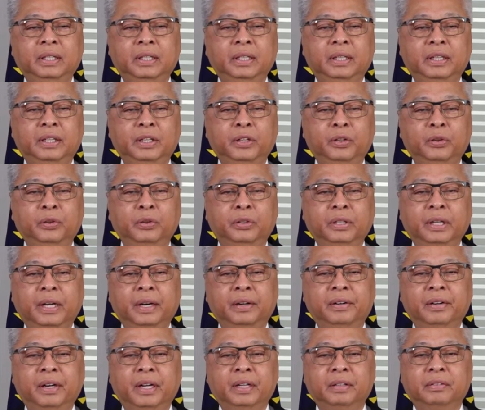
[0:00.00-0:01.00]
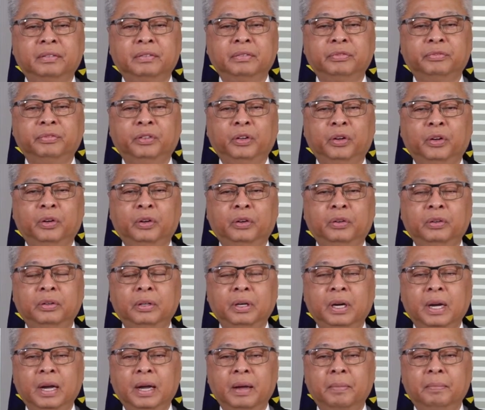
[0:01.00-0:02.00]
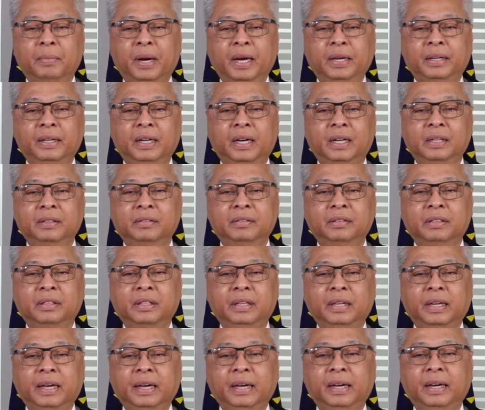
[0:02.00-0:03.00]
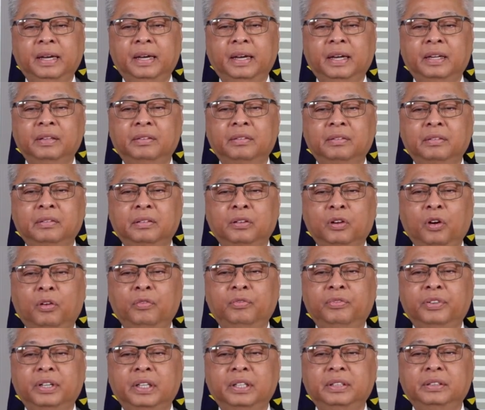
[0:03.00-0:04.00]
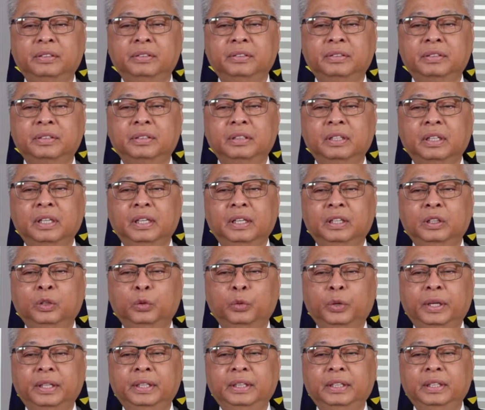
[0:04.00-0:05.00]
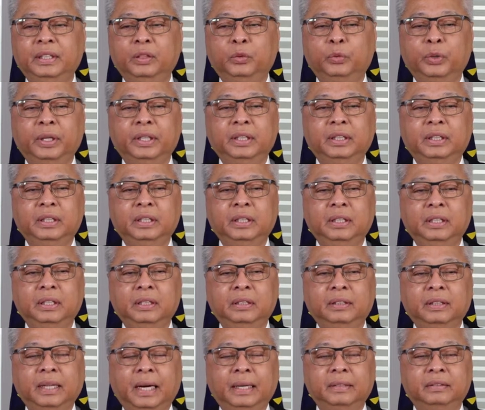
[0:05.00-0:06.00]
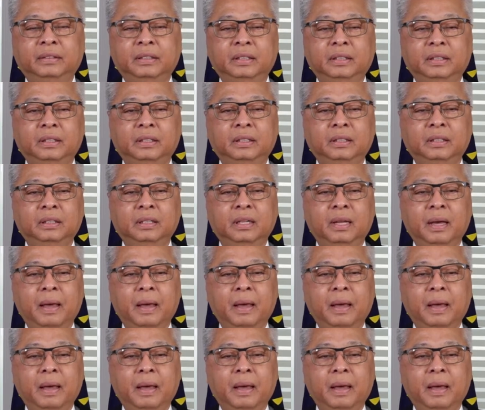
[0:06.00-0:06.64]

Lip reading: the keynote address for MiDAS-KAS Conference 2020 titled